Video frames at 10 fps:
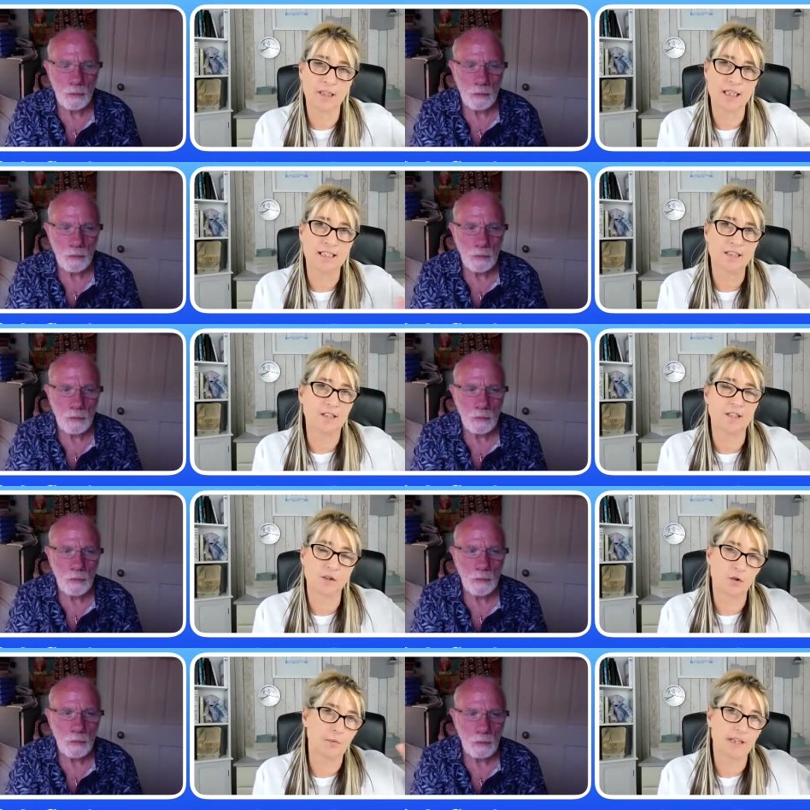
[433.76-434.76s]
Speaker 1: that's
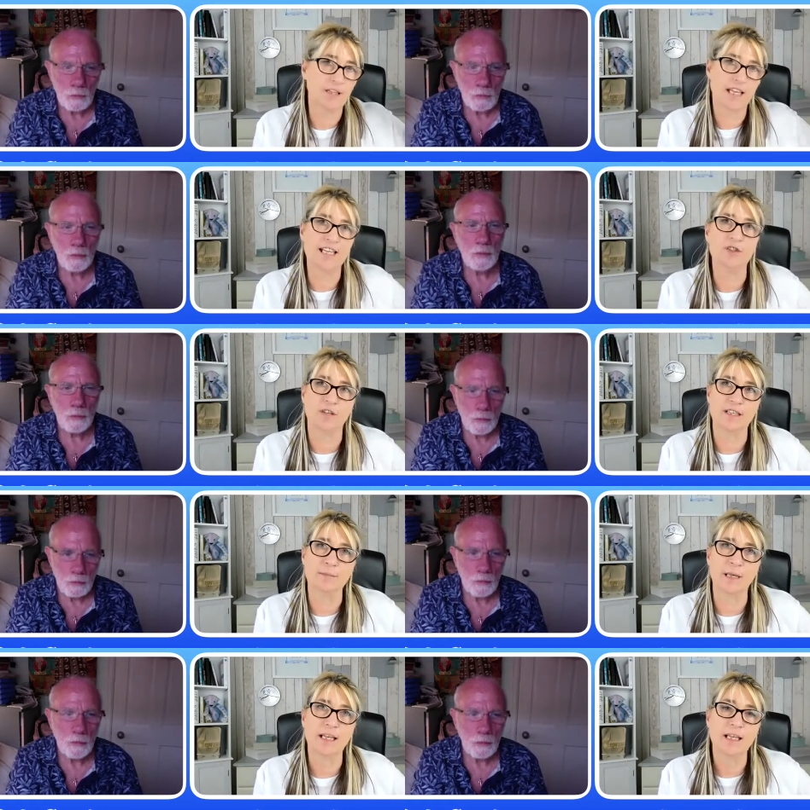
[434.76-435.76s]
something that interests
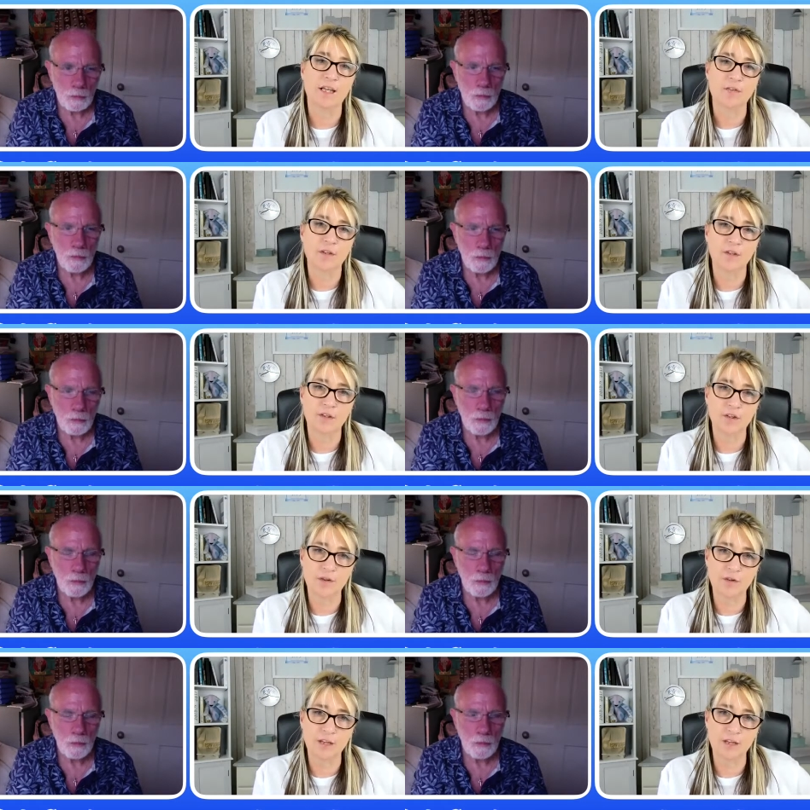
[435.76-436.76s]
me that you
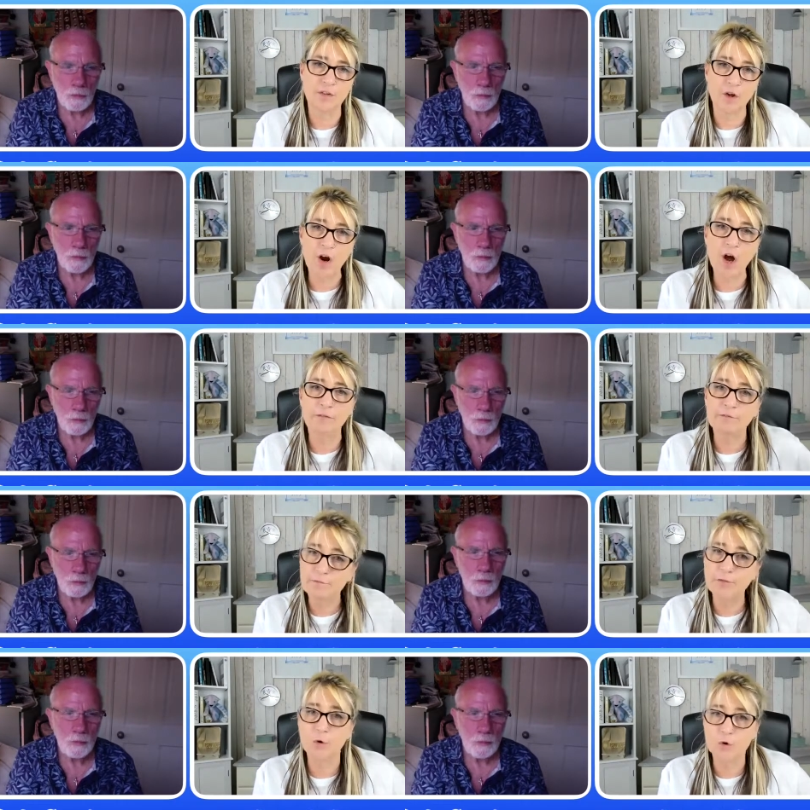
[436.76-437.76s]
know there are
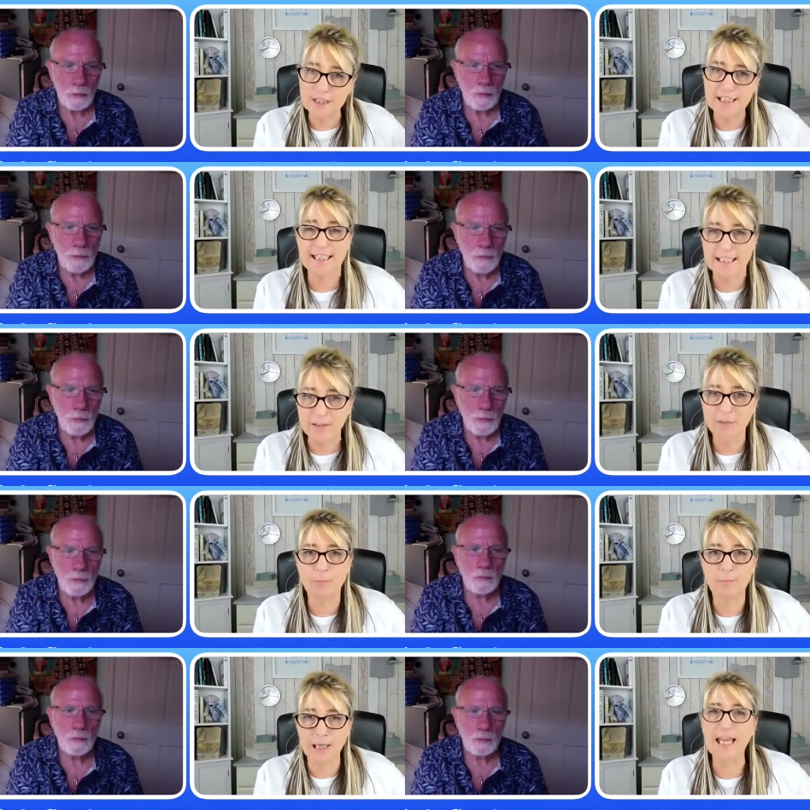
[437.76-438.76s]
funding
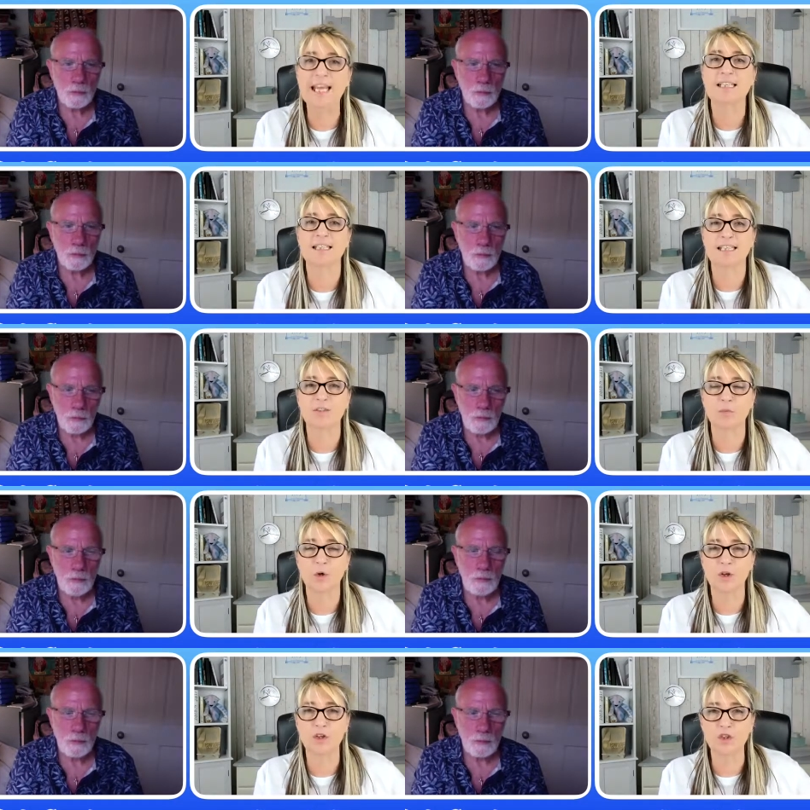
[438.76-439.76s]
places
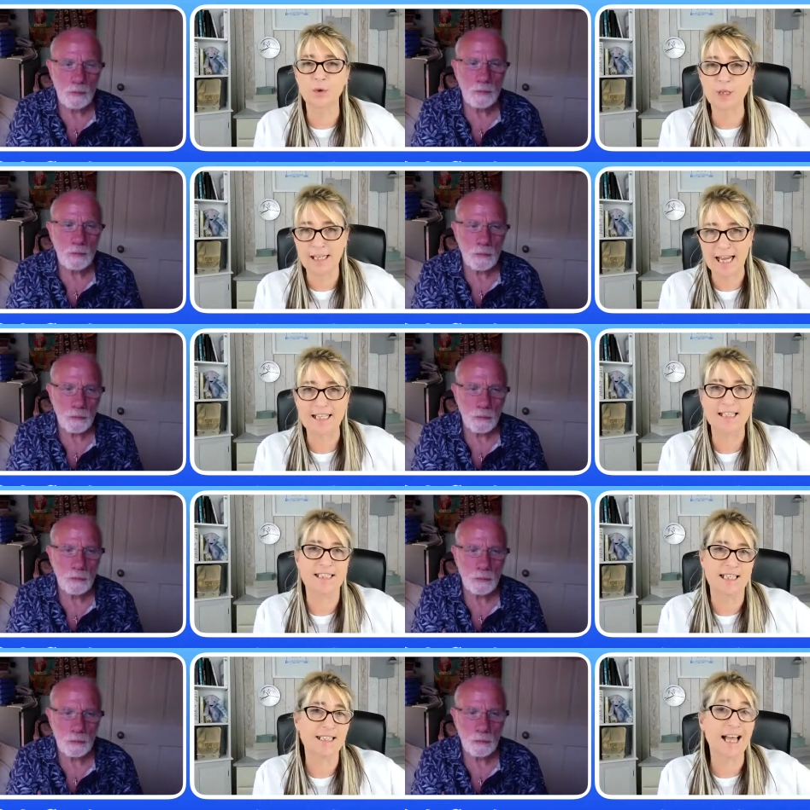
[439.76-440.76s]
where you can
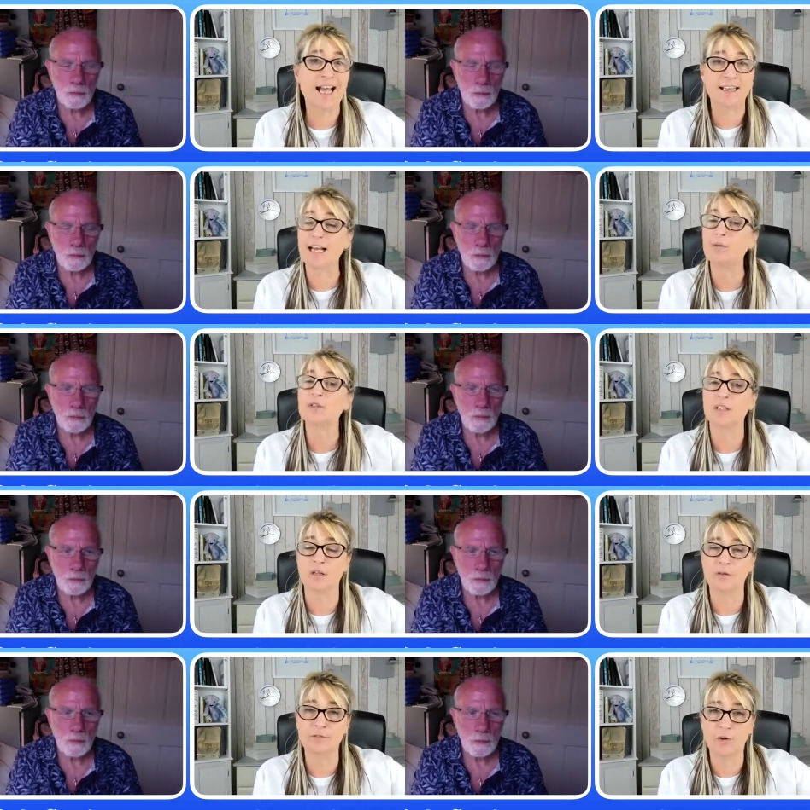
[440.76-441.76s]
access a
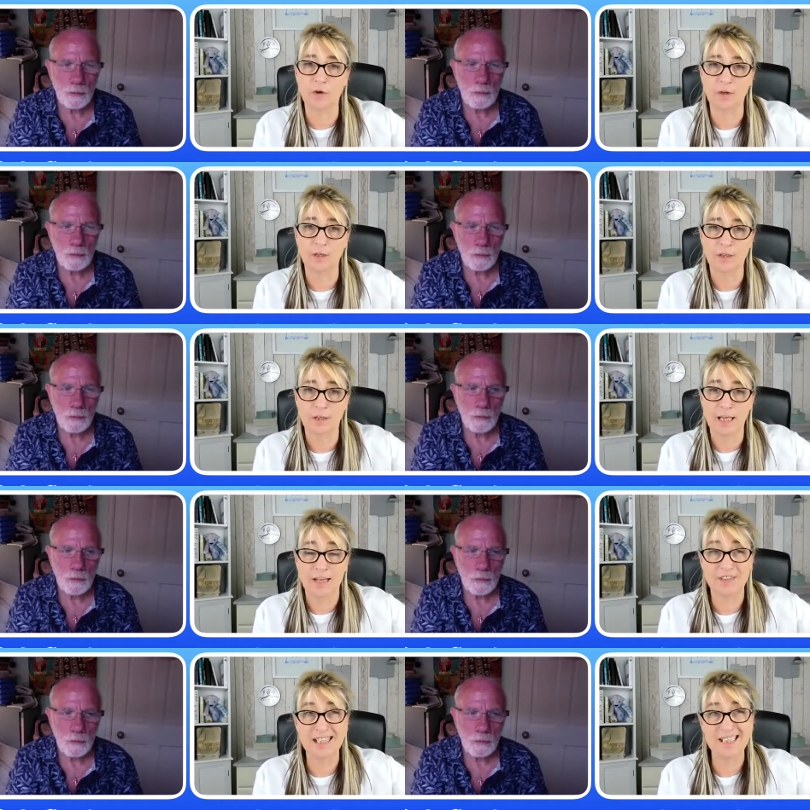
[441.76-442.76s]
counsellor for I
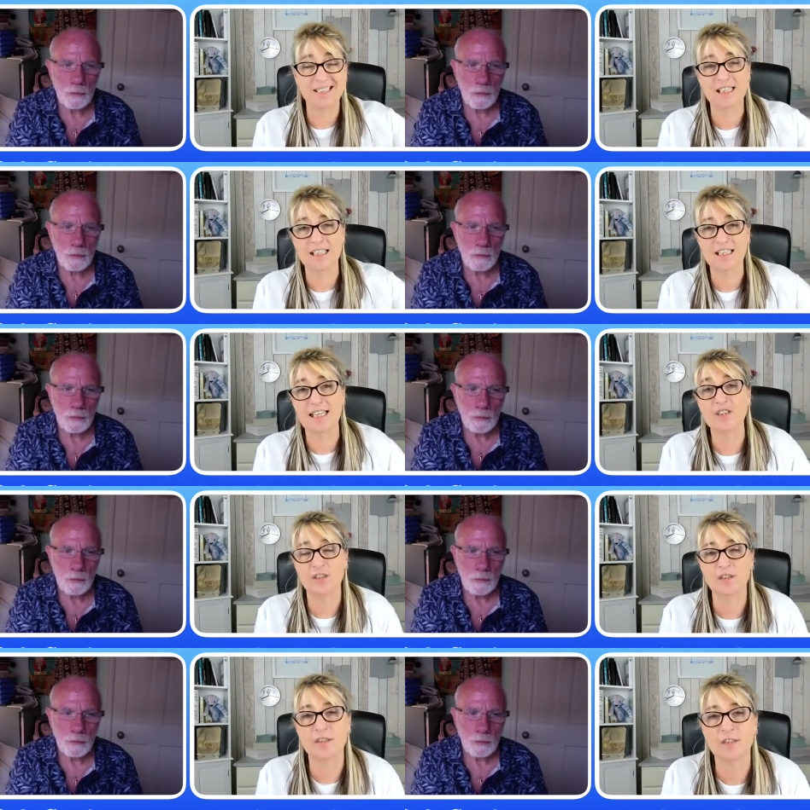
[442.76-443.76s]
think it's six
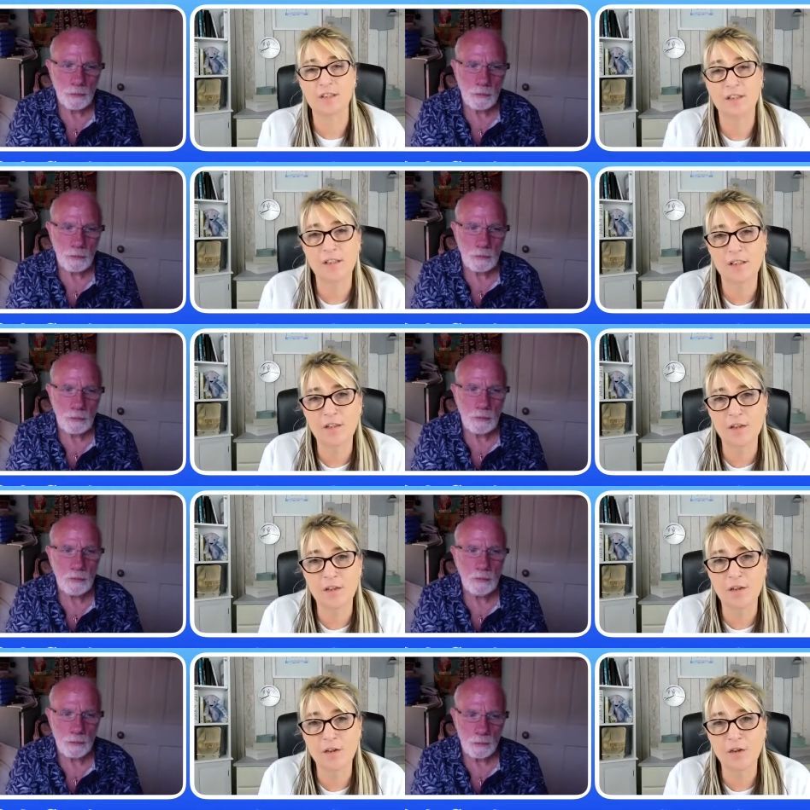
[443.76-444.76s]
sessions,
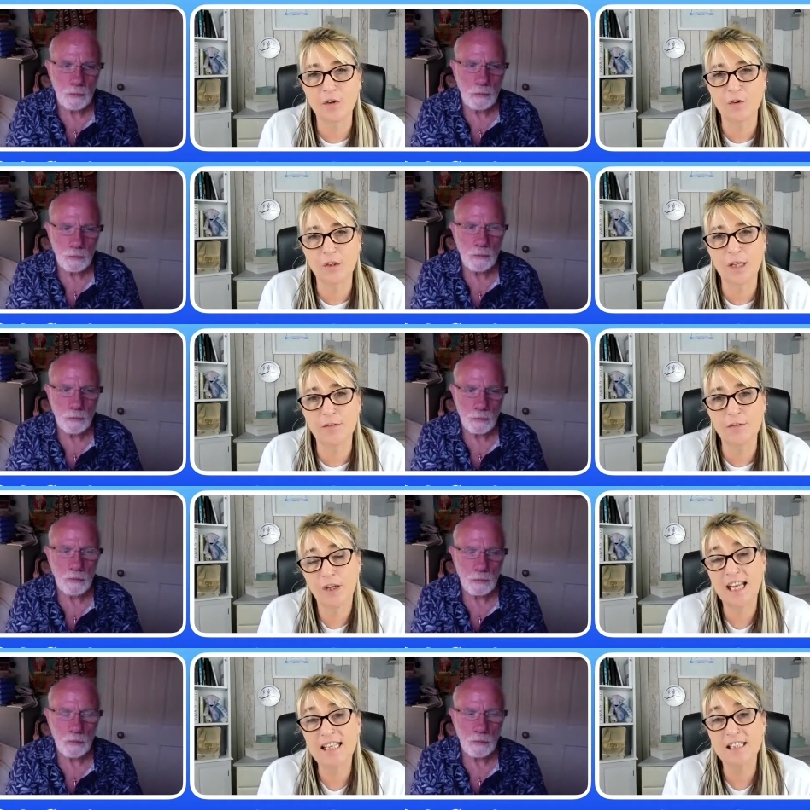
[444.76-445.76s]
you know, th-
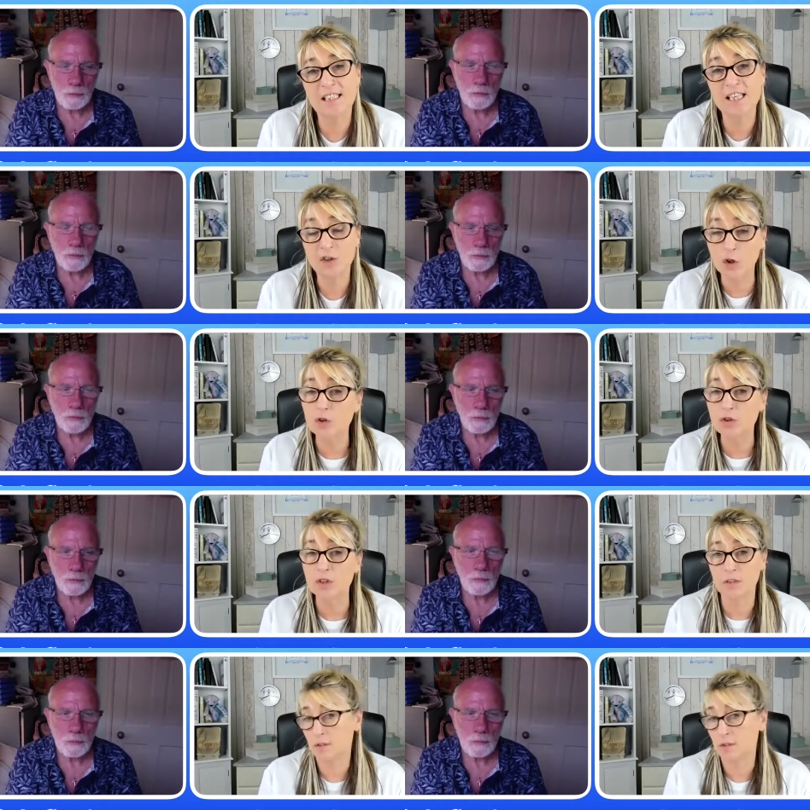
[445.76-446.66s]
that is is good,